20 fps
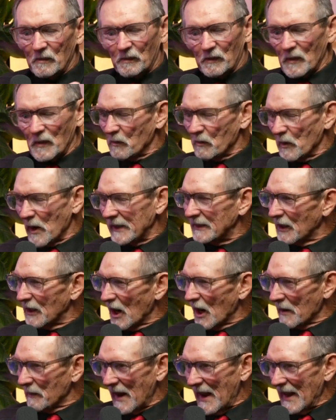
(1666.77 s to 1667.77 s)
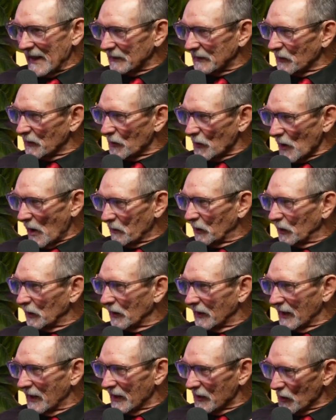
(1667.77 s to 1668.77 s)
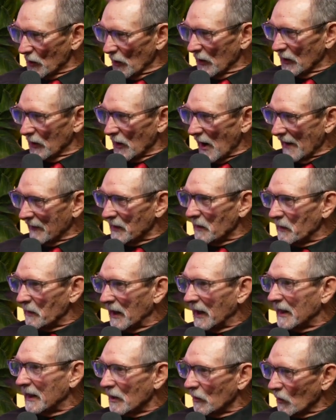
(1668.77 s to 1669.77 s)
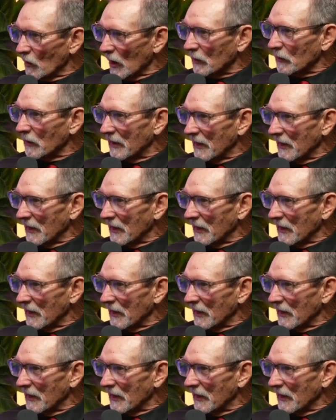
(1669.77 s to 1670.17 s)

breaks an arm and has some trouble, that you have the ability to work with them.